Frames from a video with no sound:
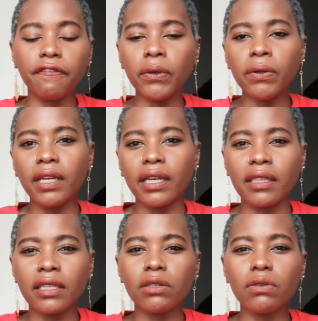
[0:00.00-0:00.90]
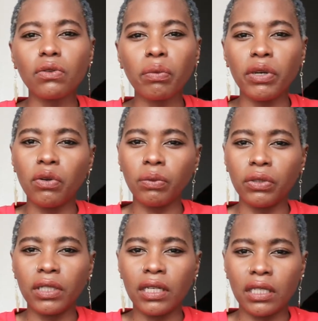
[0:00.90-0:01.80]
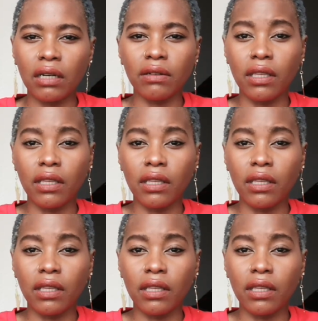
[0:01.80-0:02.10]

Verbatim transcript: feel like there's so many opportunities out